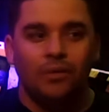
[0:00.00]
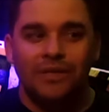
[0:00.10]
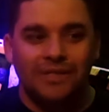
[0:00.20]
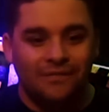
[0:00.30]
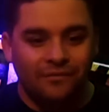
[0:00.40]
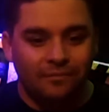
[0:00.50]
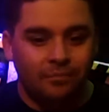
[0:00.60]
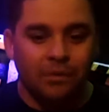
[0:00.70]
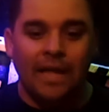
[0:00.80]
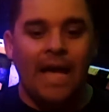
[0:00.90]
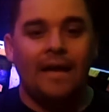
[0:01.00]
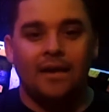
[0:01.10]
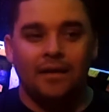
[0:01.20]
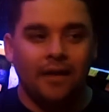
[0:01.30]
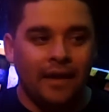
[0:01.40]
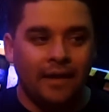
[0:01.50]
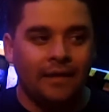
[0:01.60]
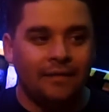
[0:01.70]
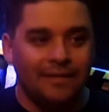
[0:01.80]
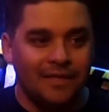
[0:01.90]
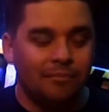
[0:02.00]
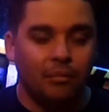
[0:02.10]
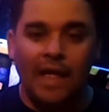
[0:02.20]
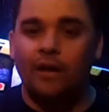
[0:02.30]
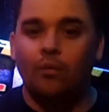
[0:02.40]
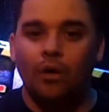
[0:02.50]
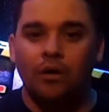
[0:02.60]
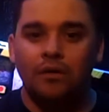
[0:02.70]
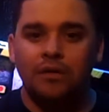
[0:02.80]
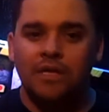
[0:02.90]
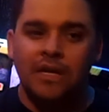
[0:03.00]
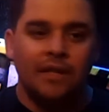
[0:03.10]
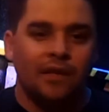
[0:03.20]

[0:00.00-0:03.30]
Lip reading: was black and just black walls.